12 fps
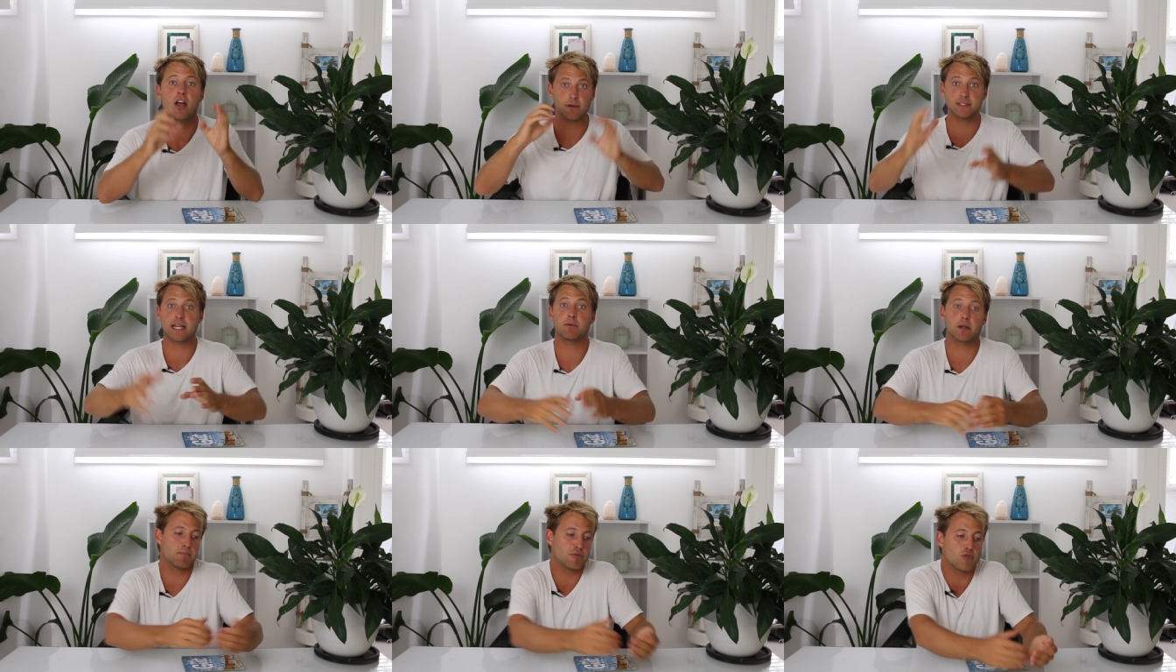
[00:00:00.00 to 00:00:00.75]
I was
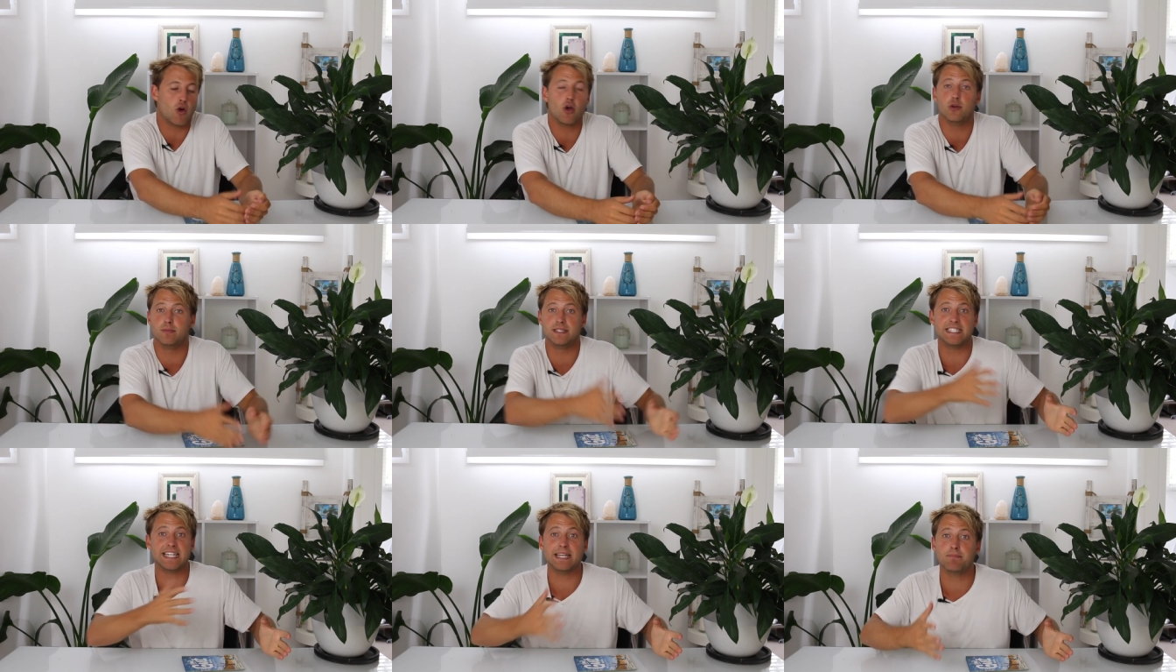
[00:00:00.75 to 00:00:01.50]
able to
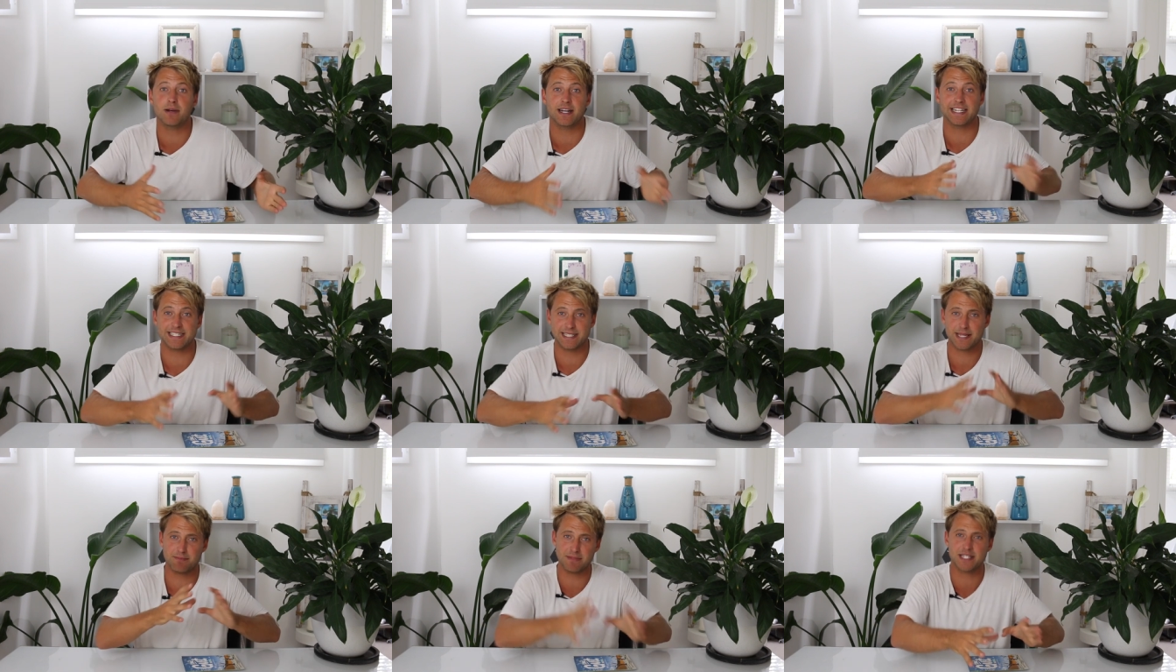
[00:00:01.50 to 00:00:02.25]
probe deeper
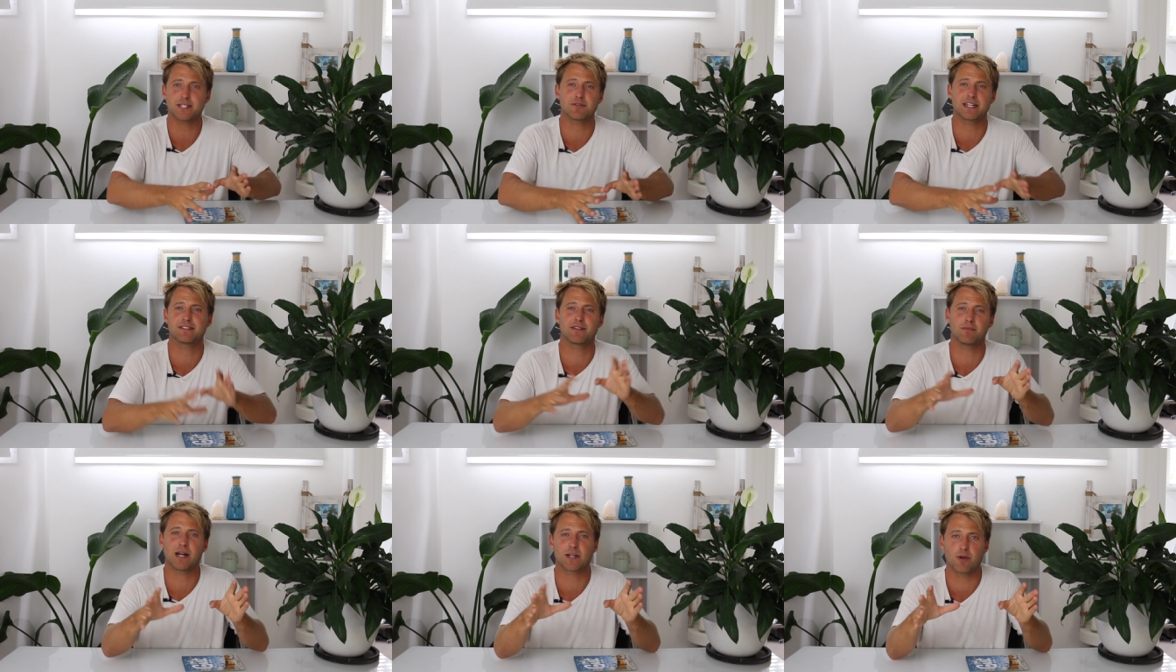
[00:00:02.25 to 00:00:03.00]
into the mysteries of
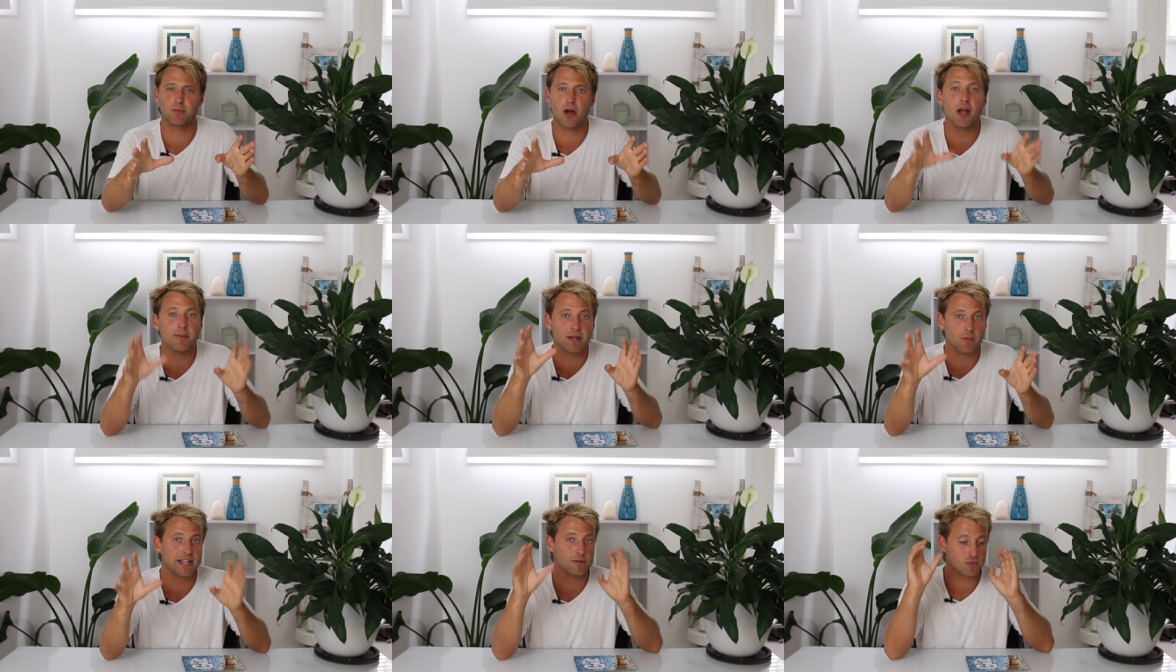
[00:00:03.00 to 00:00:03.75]
the microbiome
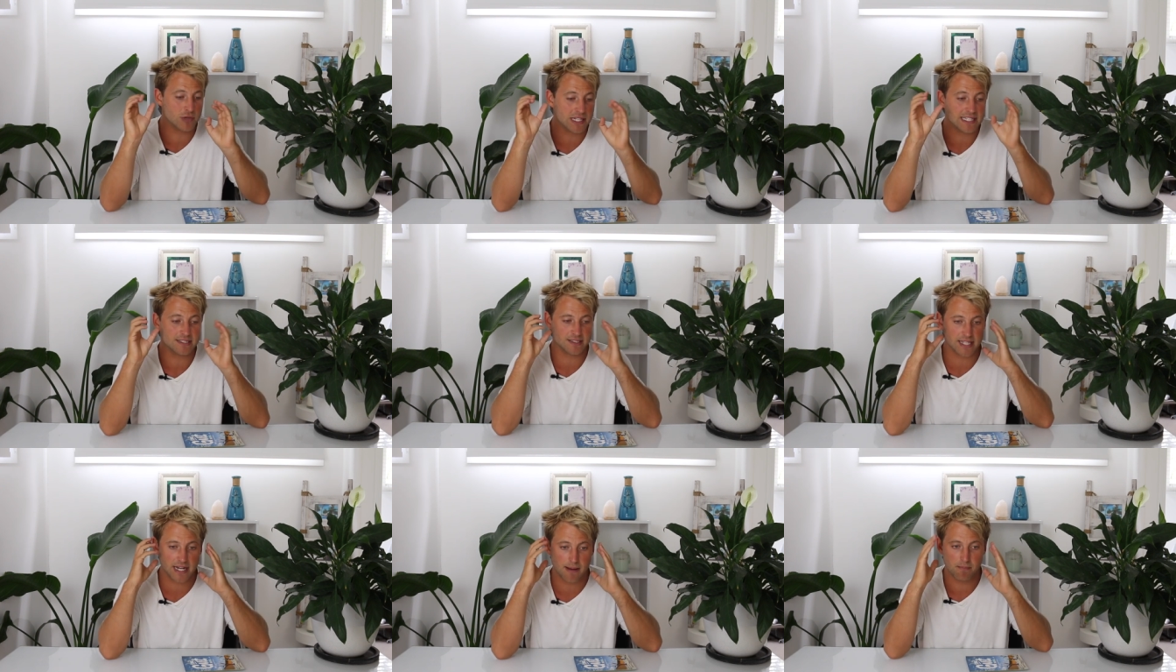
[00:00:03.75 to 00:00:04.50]
in a way that really
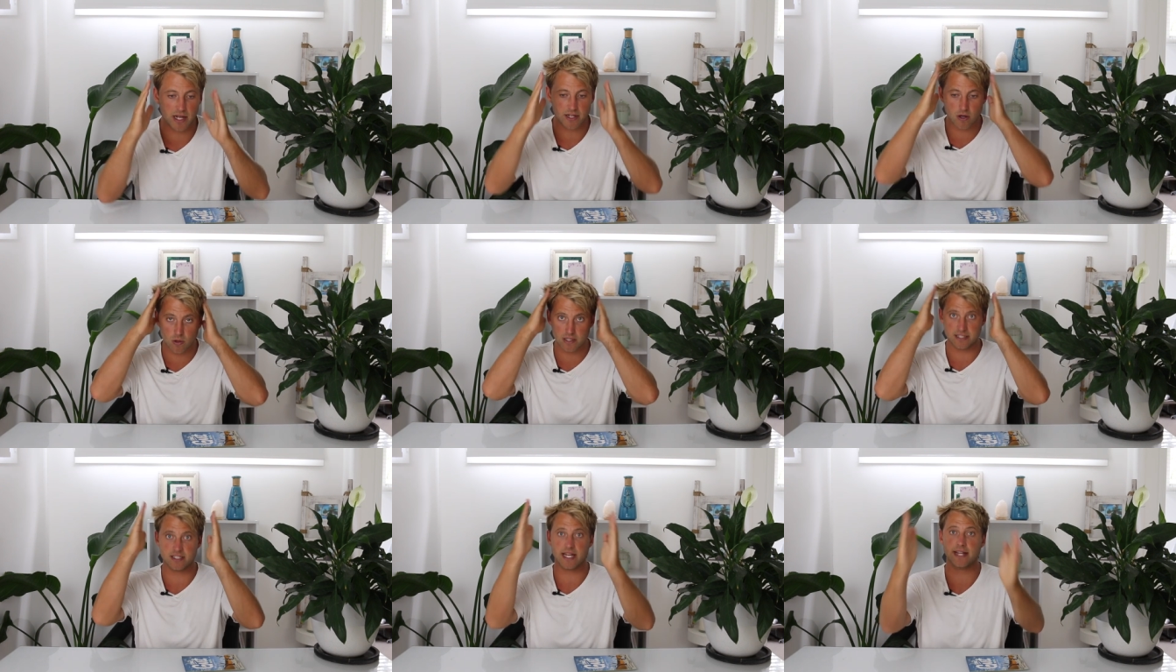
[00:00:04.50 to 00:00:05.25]
set up my whole
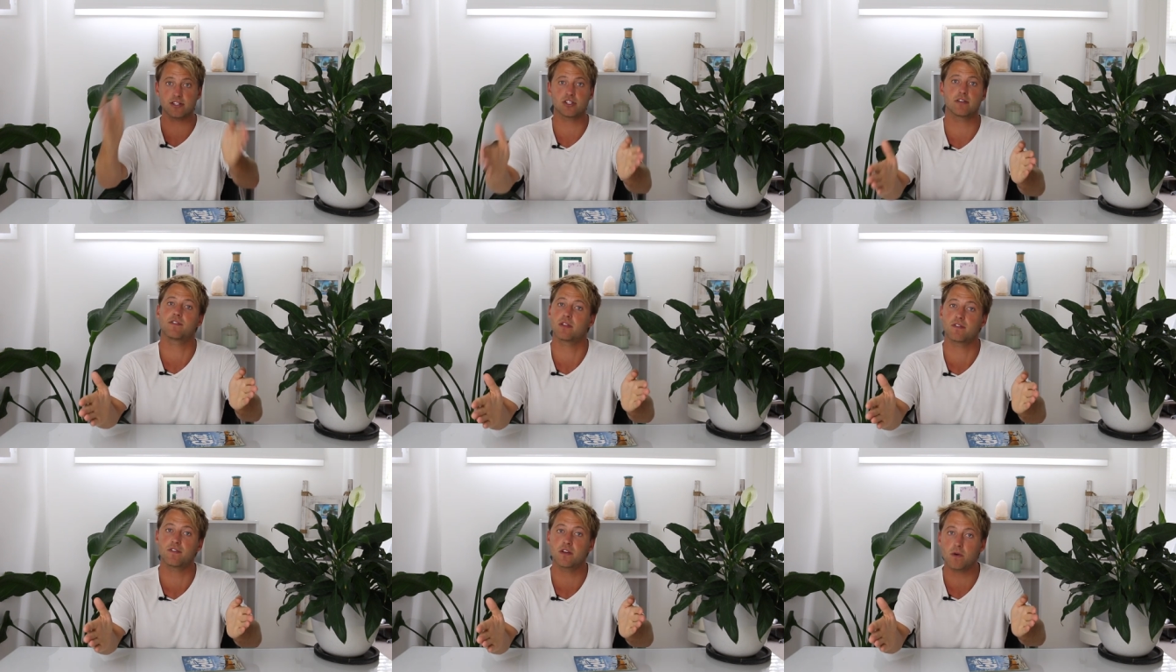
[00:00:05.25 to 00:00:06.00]
intention for
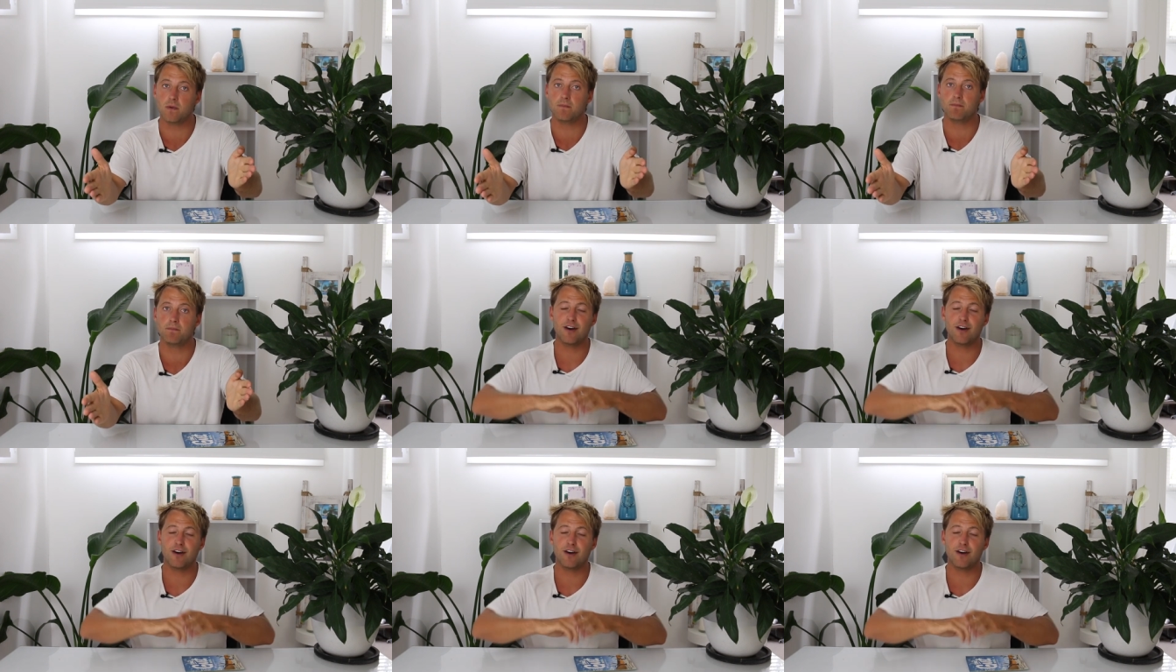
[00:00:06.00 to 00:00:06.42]
the film.